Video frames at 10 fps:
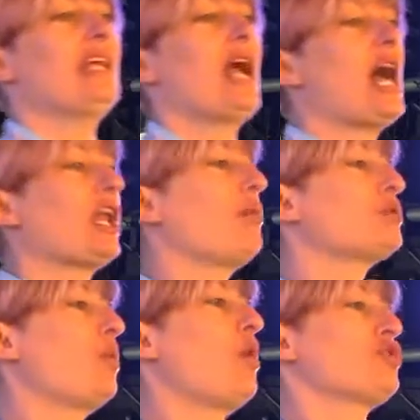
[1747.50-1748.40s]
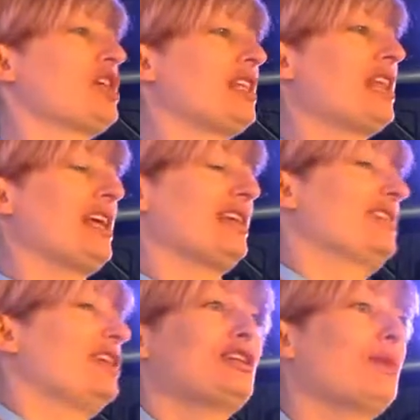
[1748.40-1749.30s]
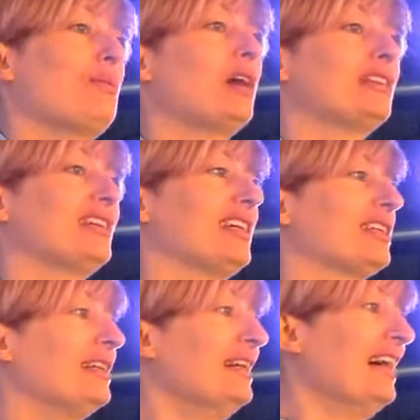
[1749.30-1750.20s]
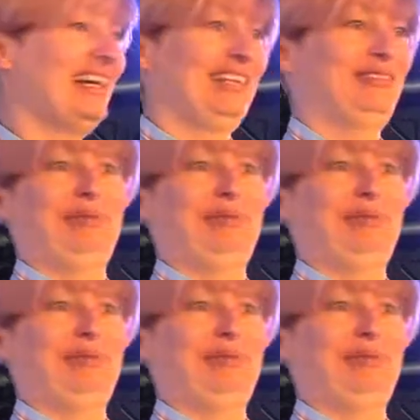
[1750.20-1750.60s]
and I was watching this, I don't know what I'd think. It'd be